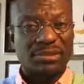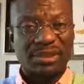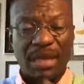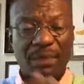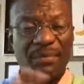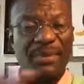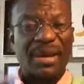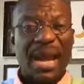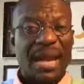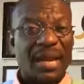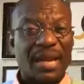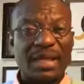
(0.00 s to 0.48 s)

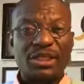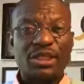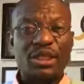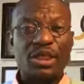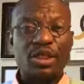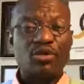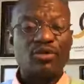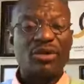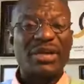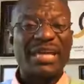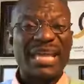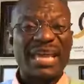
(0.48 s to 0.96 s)

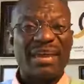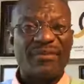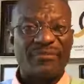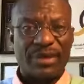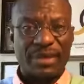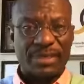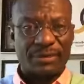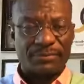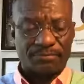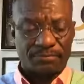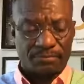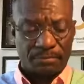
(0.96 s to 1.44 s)
terminology you
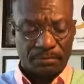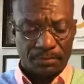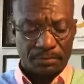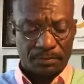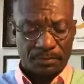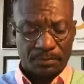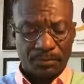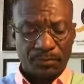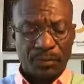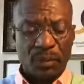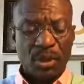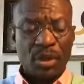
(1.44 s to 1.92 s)
give
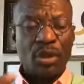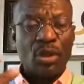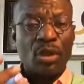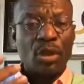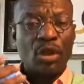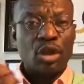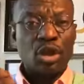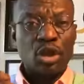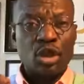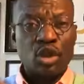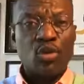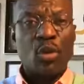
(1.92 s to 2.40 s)
it,
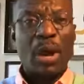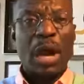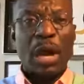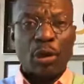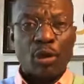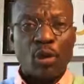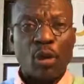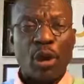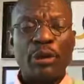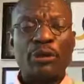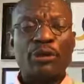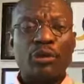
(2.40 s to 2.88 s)
you are
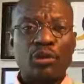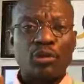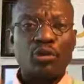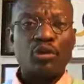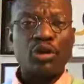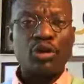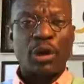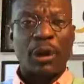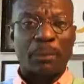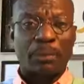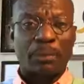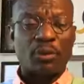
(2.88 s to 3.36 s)
going
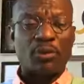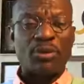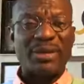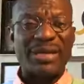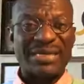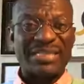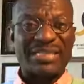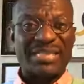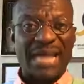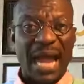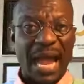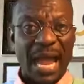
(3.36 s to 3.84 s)
through your
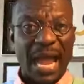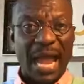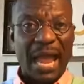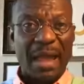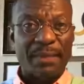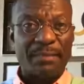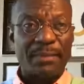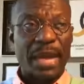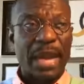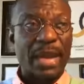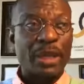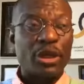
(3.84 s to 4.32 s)
pruning
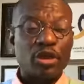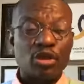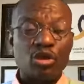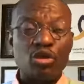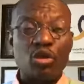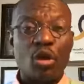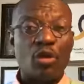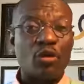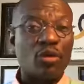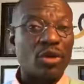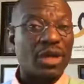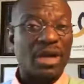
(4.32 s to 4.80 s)
time and
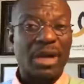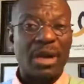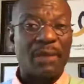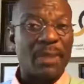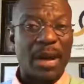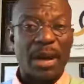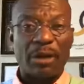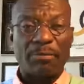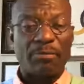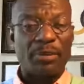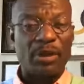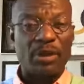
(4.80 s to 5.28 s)
you're going to
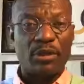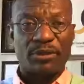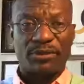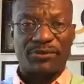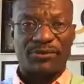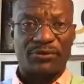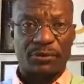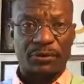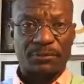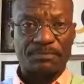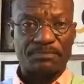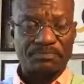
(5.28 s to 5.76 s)
come out
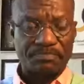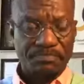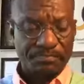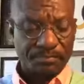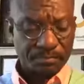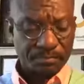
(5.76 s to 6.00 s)
beautiful.